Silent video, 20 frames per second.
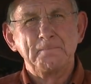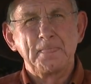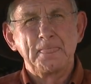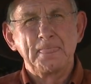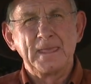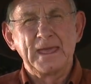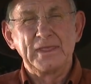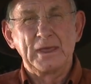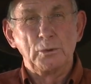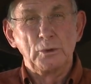
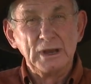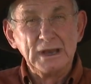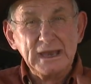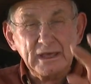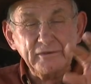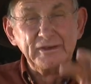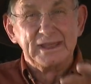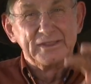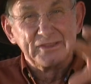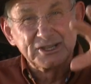And they were
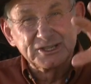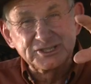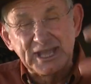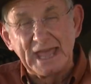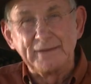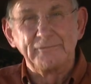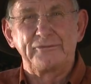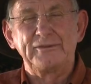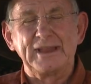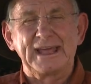living in the
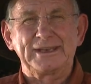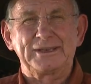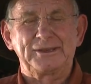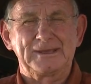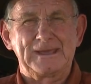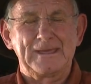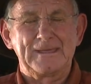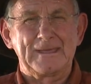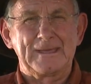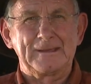same flat
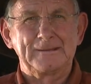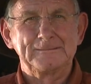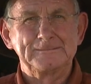together.